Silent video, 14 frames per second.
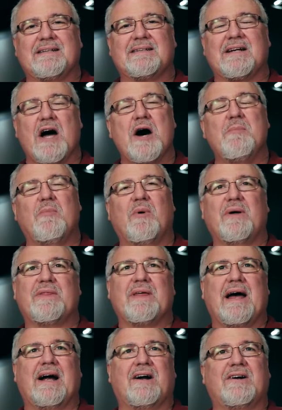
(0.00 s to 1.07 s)
come with
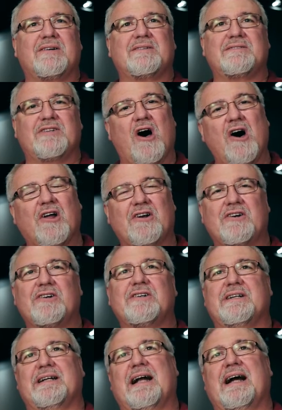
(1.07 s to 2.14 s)
our
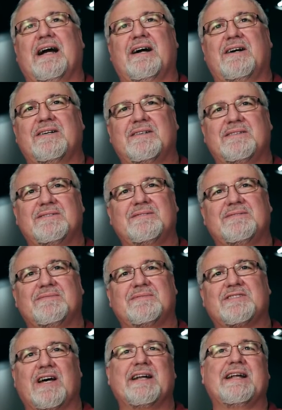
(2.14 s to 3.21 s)
daughter and our
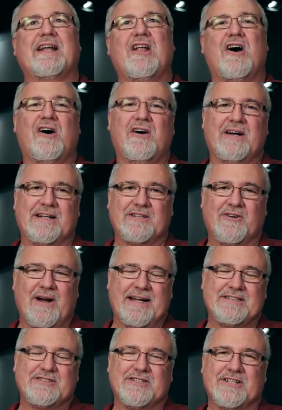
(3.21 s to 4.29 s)
son-in-law and
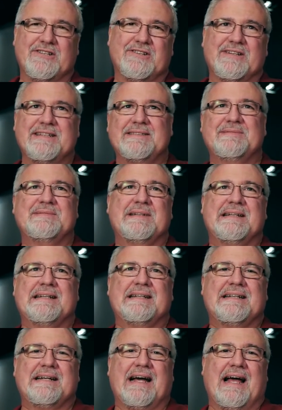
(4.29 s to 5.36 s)
grandchildren
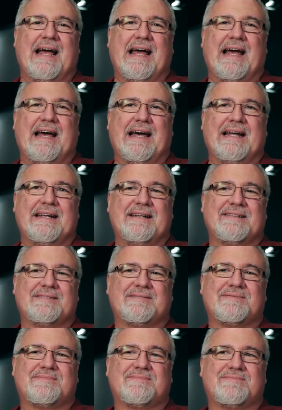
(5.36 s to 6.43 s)
and
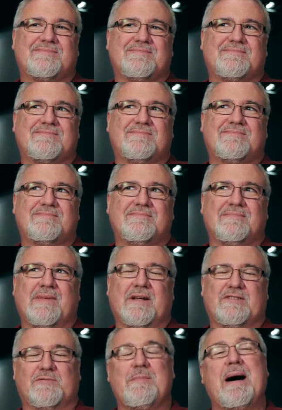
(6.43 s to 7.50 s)

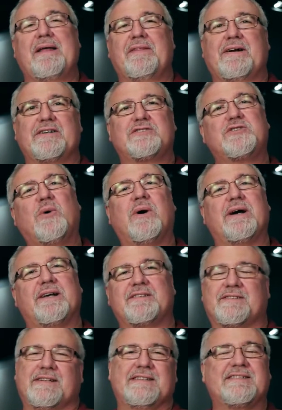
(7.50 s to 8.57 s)
it's by their
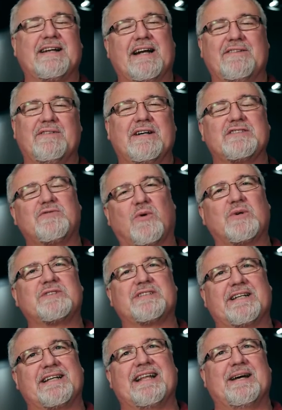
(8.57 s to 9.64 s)
choice instead of us
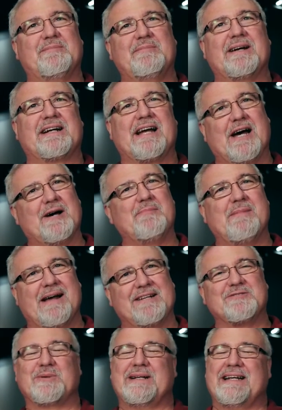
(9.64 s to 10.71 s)
forcing them to come
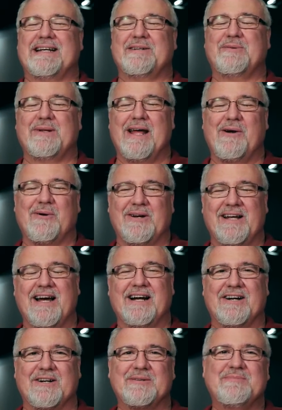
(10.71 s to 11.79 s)
as we did when they were
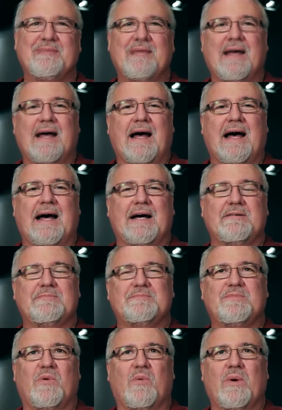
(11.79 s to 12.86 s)
younger. Uh,
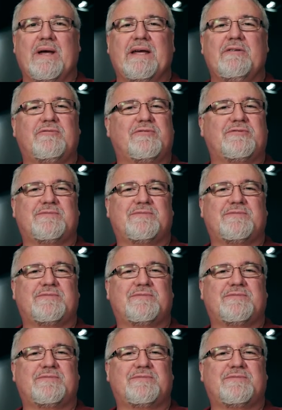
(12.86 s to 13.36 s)
we've